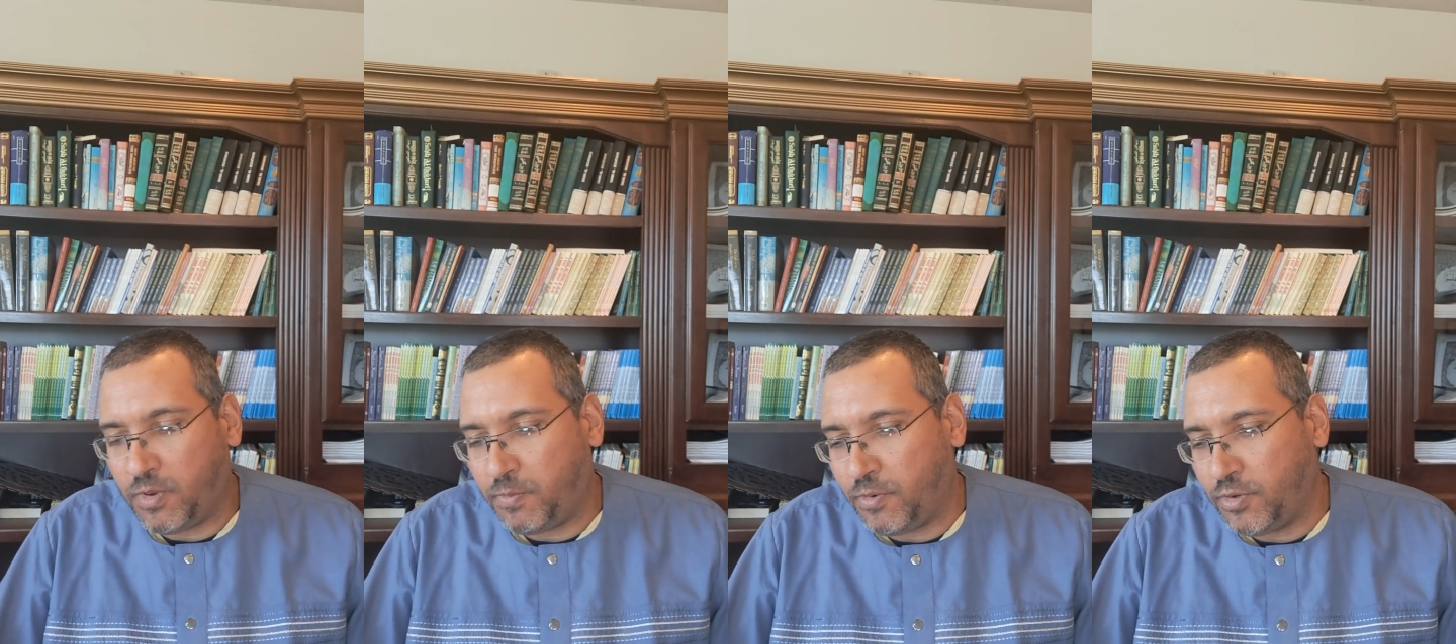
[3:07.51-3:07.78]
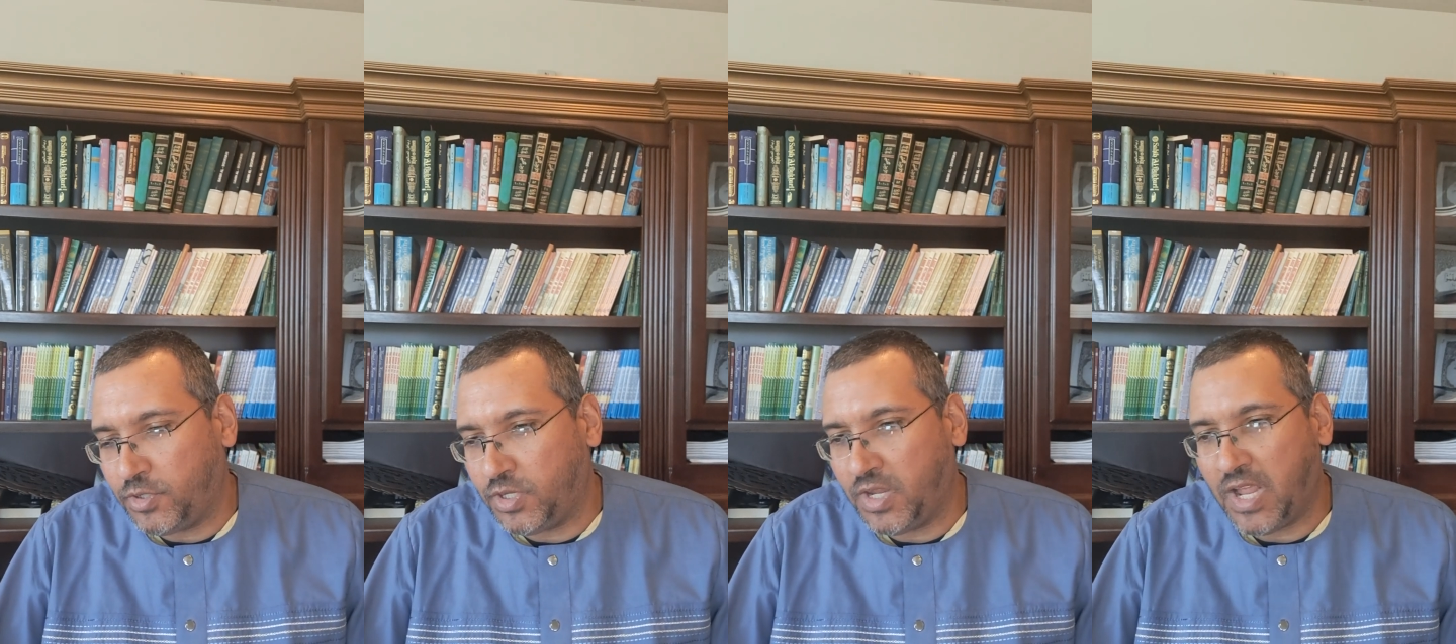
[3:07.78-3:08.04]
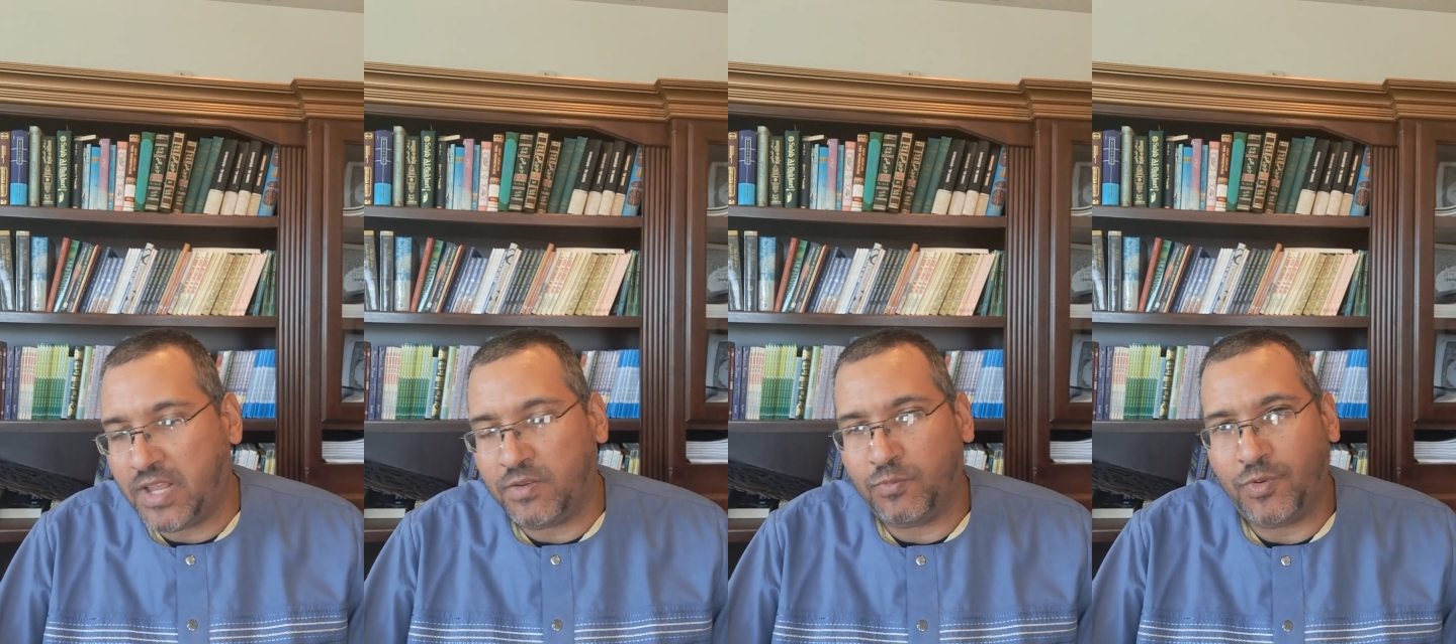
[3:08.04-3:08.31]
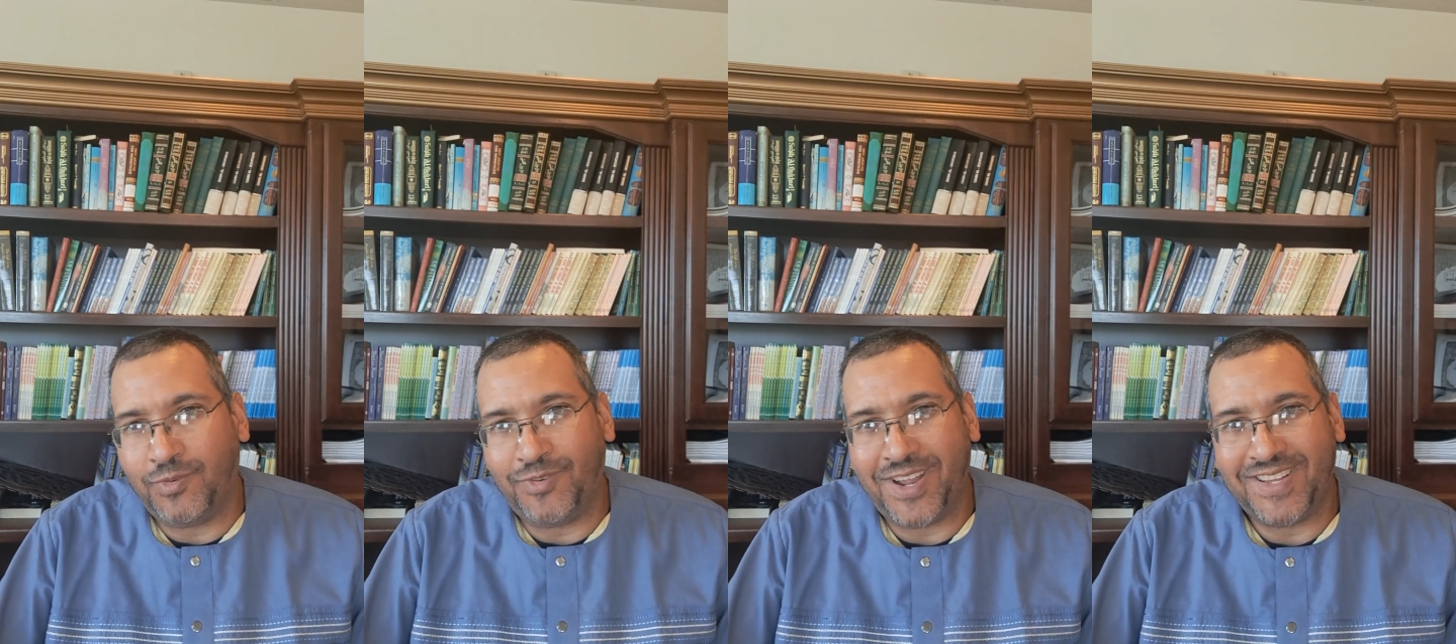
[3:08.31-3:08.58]
a person has
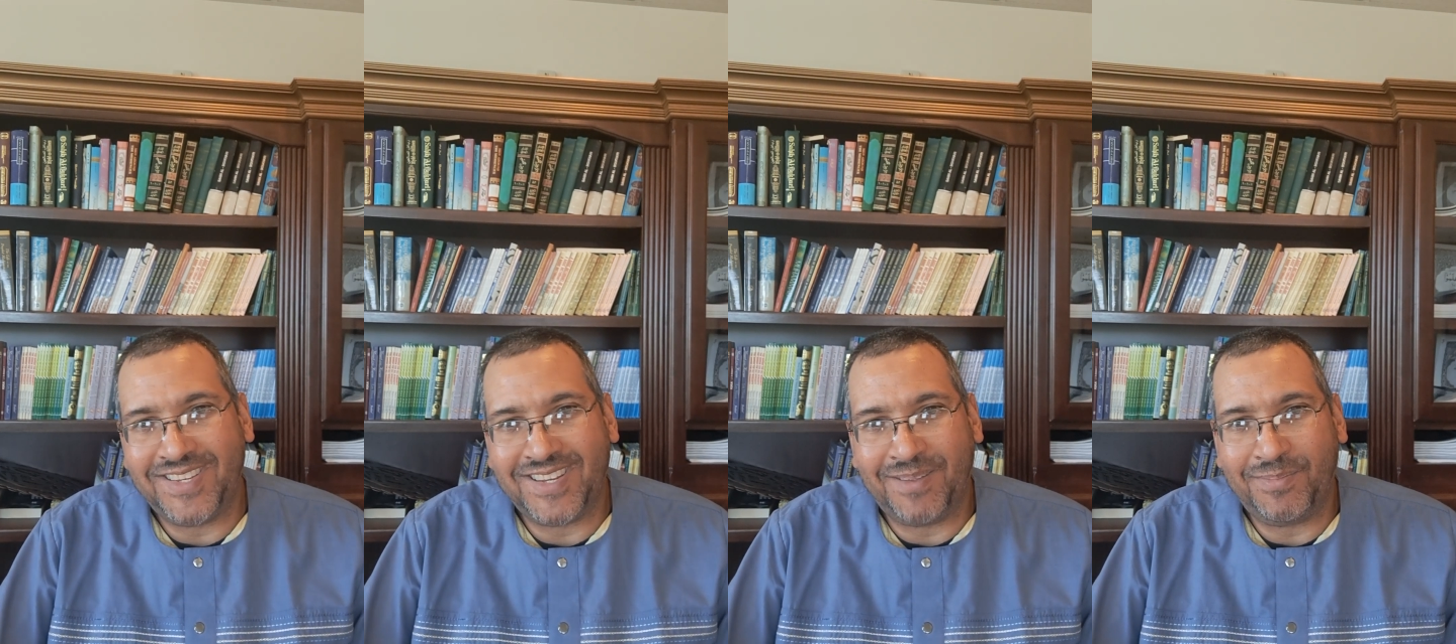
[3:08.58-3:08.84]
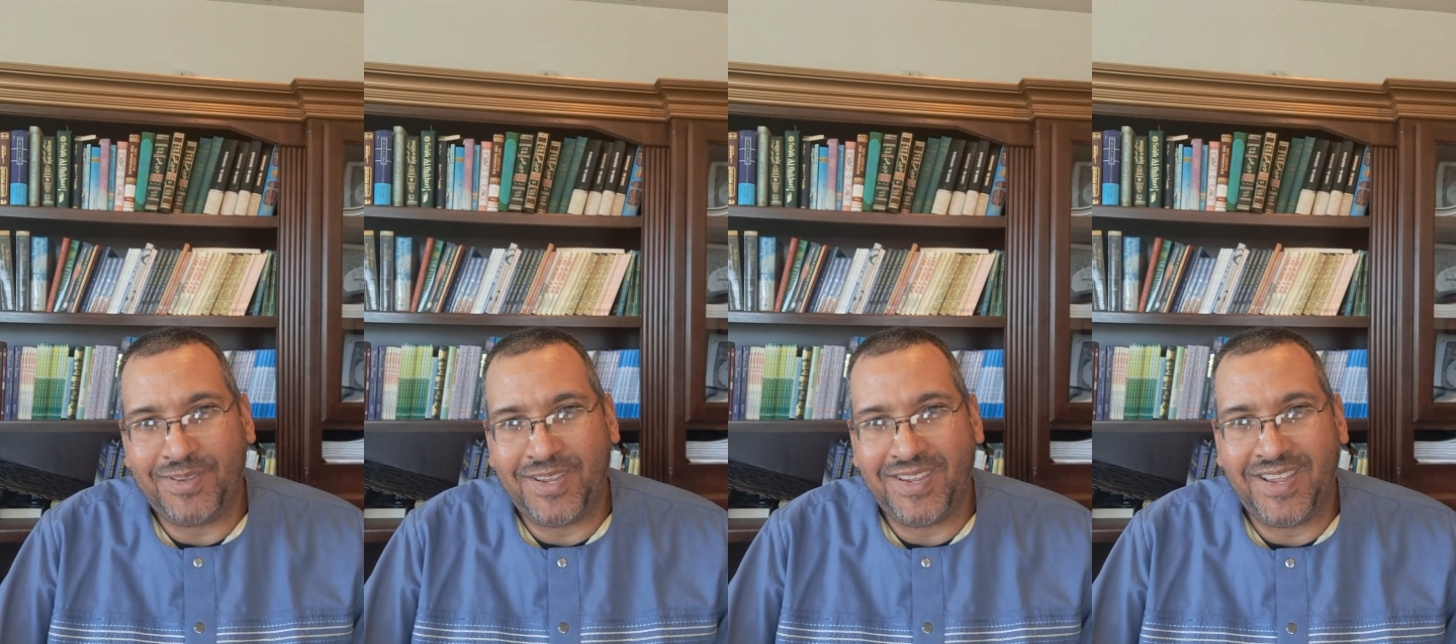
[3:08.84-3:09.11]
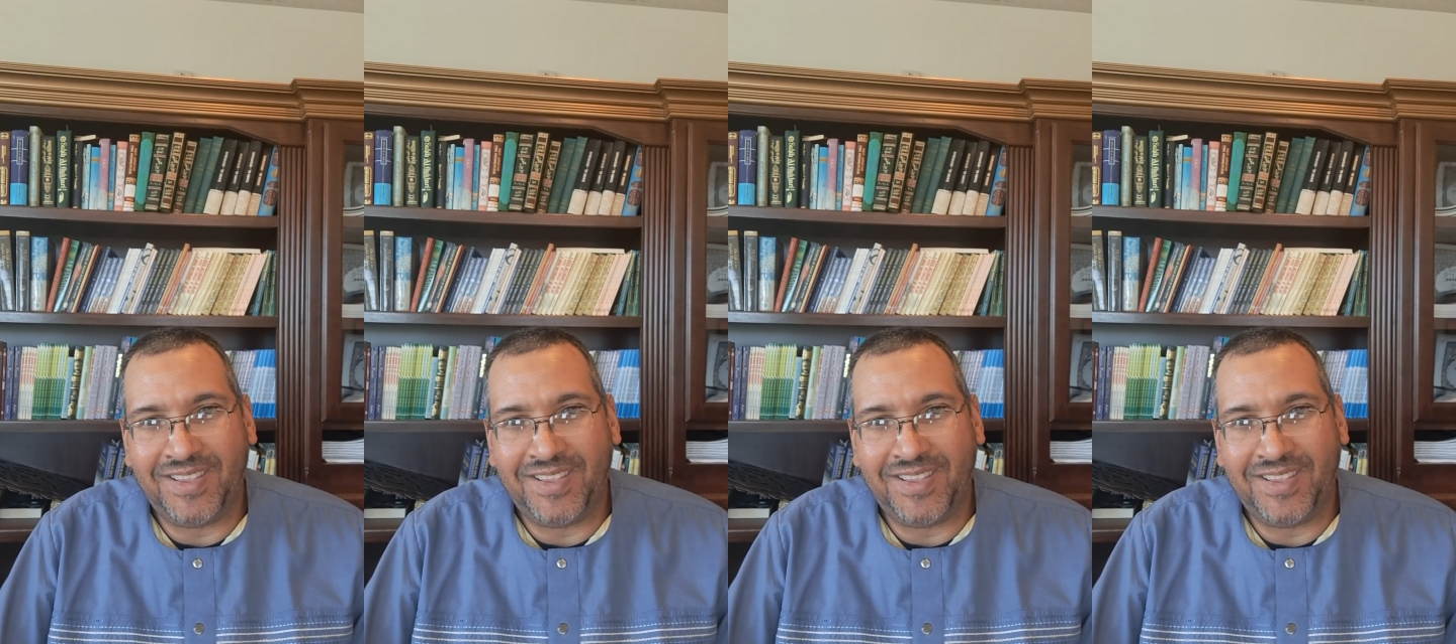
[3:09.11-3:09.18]
regrets something,